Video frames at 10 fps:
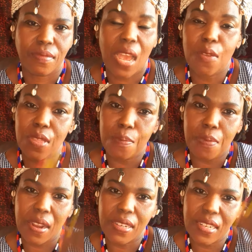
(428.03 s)
Are you the
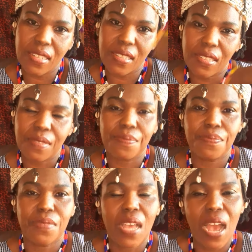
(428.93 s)
brightness?
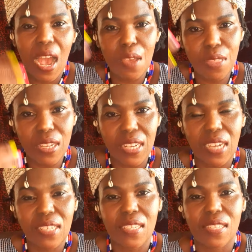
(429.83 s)
Are you the
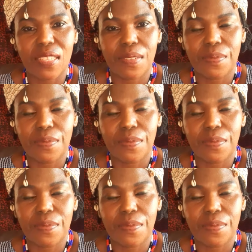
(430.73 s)
darkness?